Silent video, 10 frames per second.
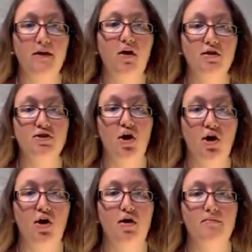
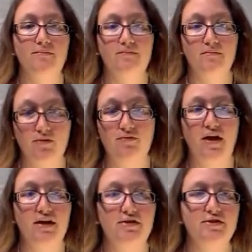on-call
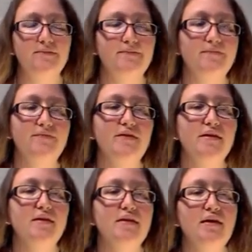provider.
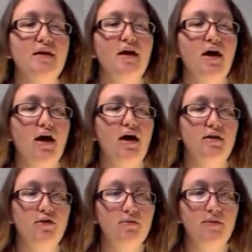
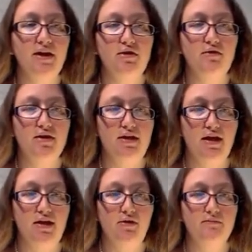Another way you can
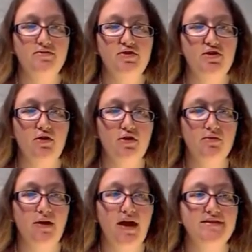help to know
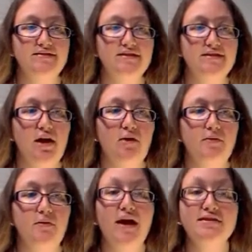your rights and to help
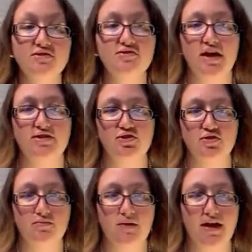you exercise
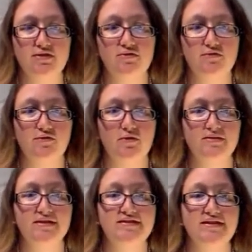your right to
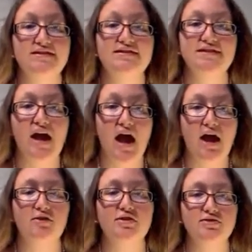informed consent is to
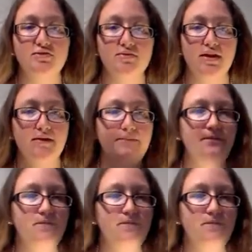hire a doula.